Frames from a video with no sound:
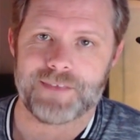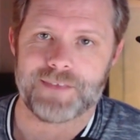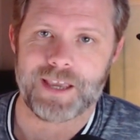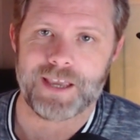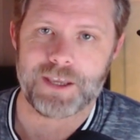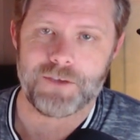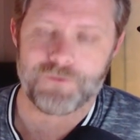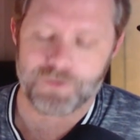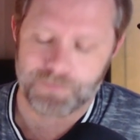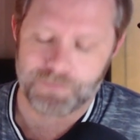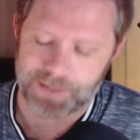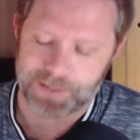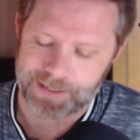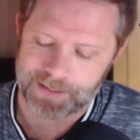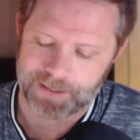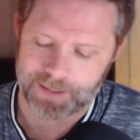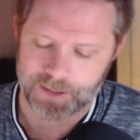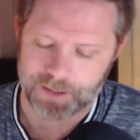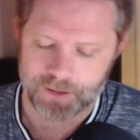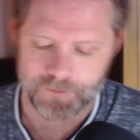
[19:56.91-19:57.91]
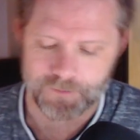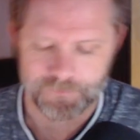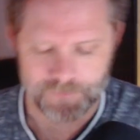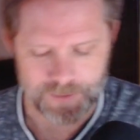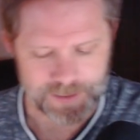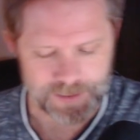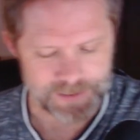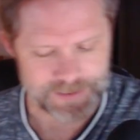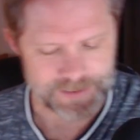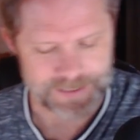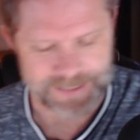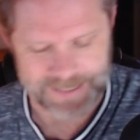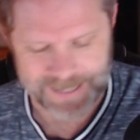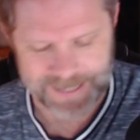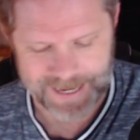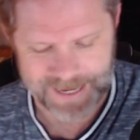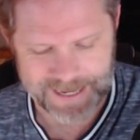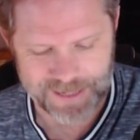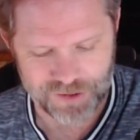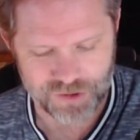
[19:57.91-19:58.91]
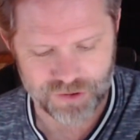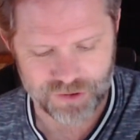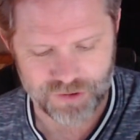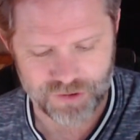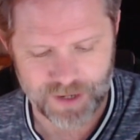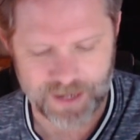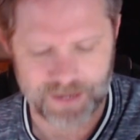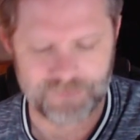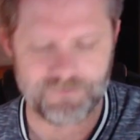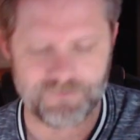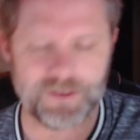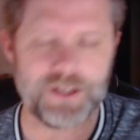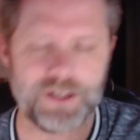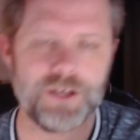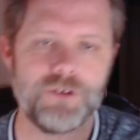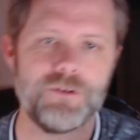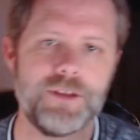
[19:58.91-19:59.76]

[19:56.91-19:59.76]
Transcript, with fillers: Thank you for being here. Today's training video.